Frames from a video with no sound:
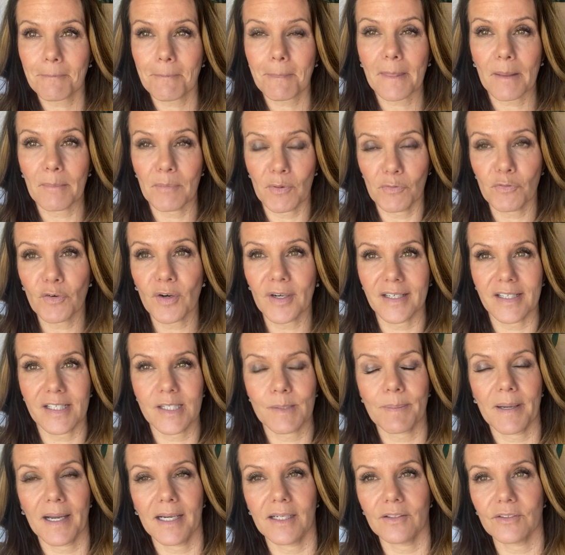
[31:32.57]
before it
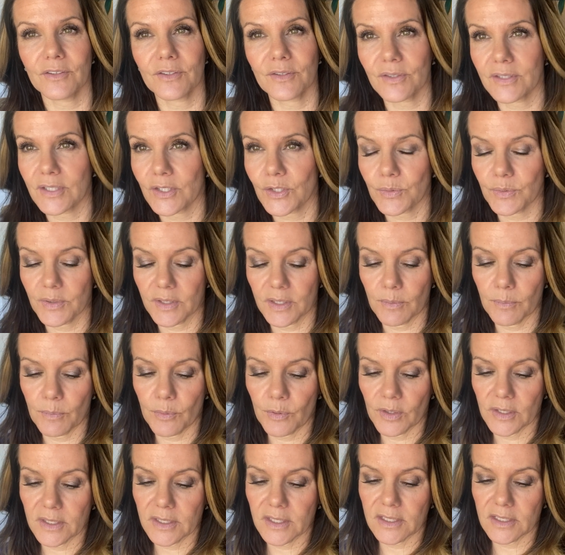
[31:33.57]
expires. So that's really
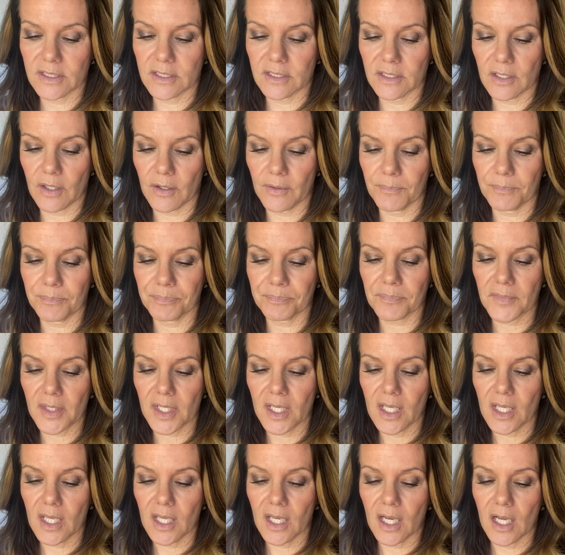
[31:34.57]
important to know.
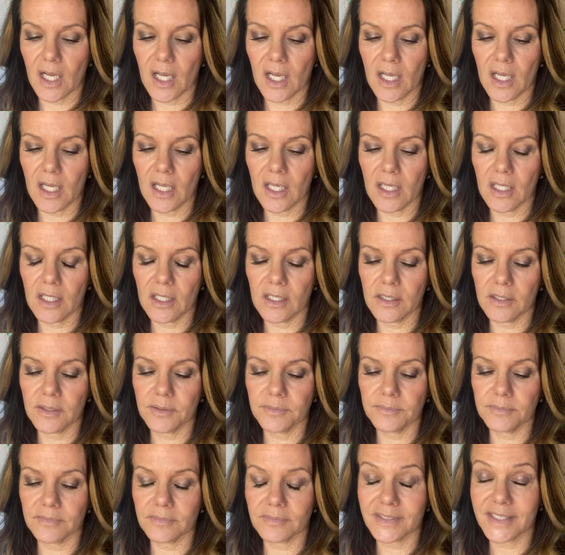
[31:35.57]

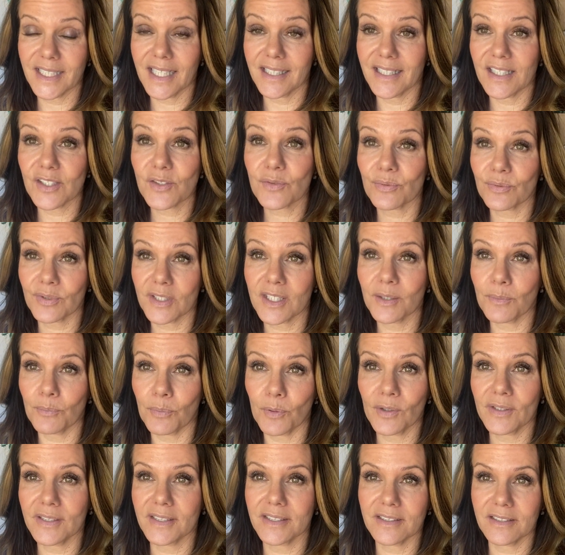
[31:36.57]
Yeah, that's really
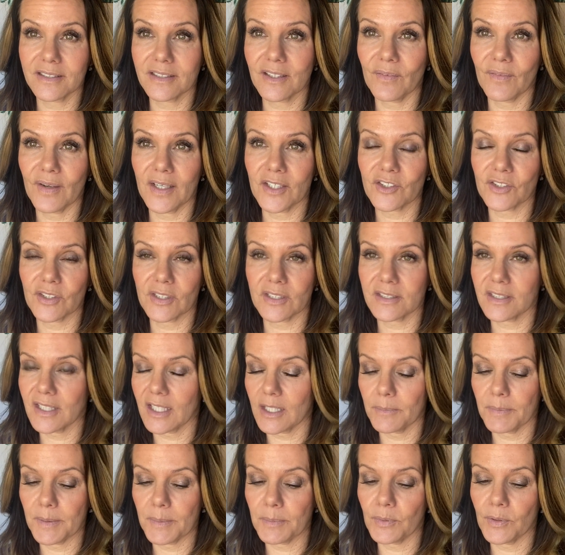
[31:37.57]
important to know actually, because a lot
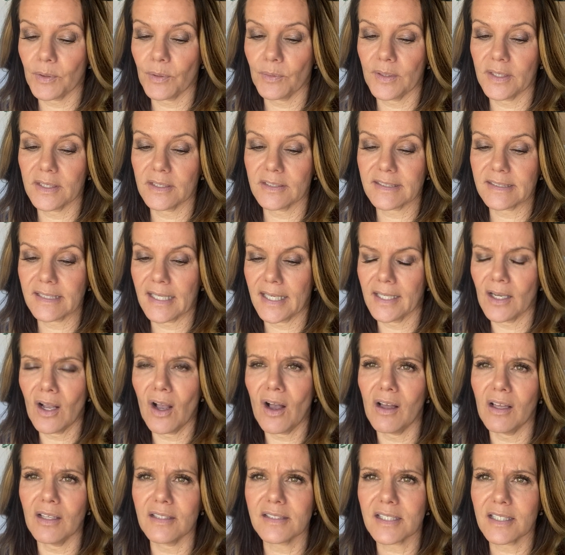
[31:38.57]
of people go in saying,
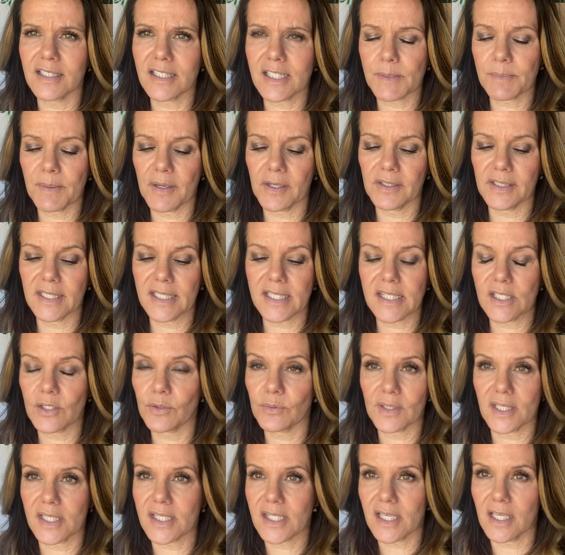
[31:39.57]
oh, it's gonna expire next year.
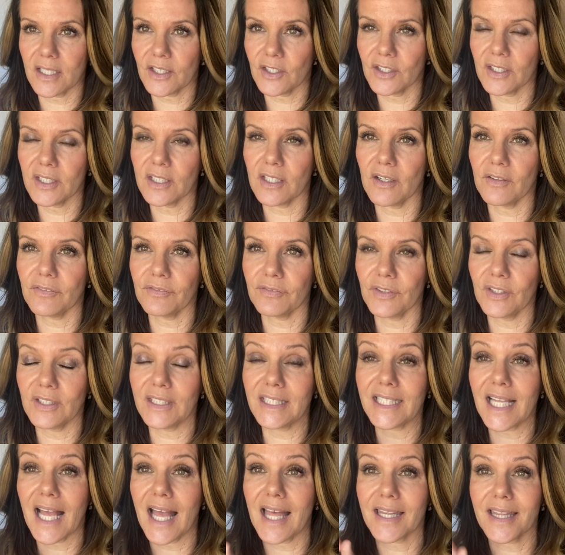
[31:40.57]
Well, that's not good enough. You
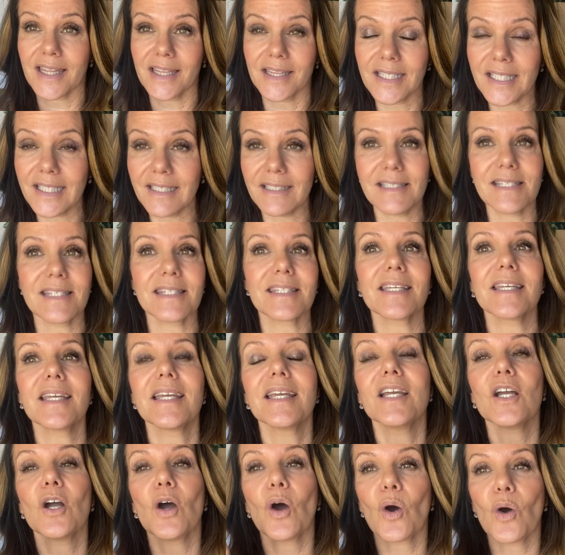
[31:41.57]
need at least
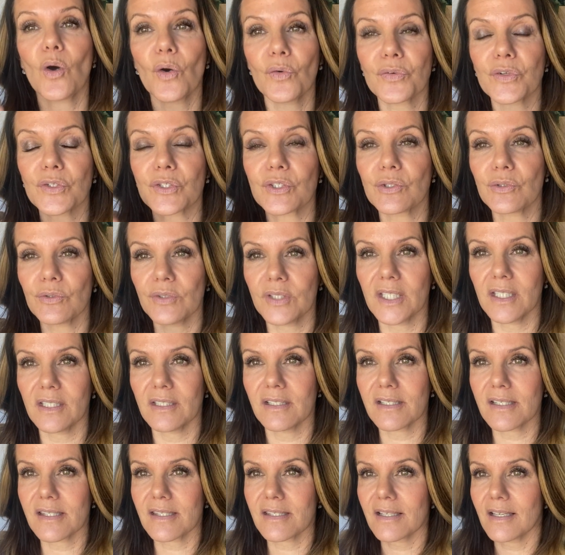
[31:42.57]
over 2
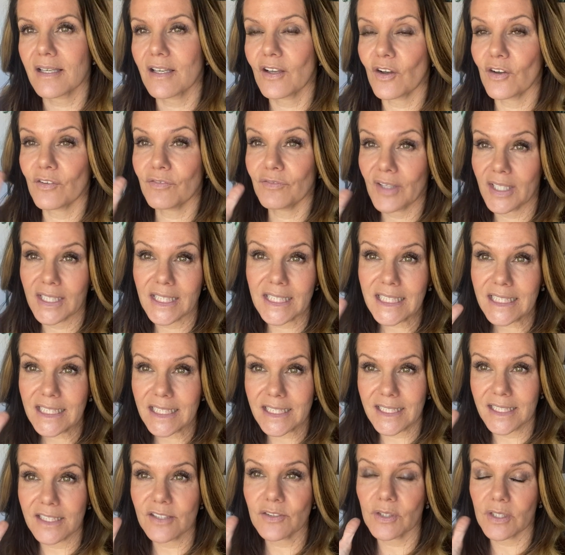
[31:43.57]
years of
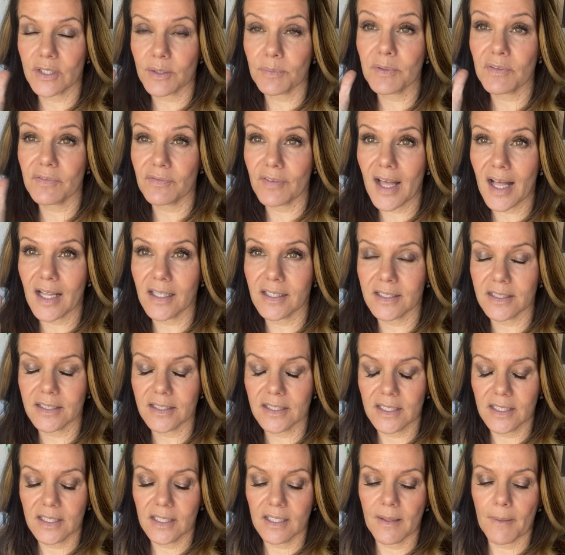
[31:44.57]
validity, so it could be valid
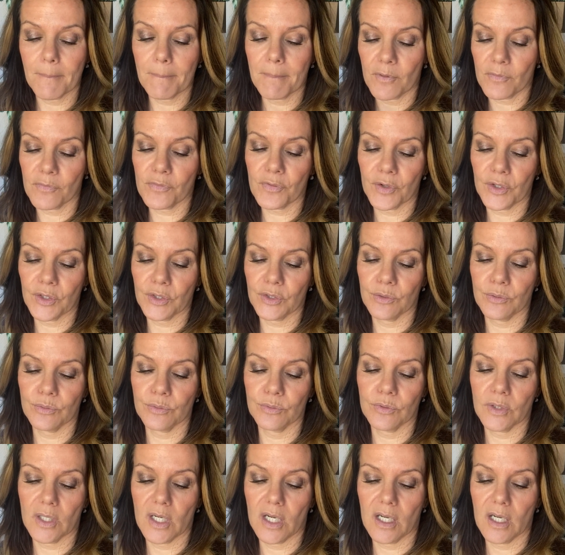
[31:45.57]
before you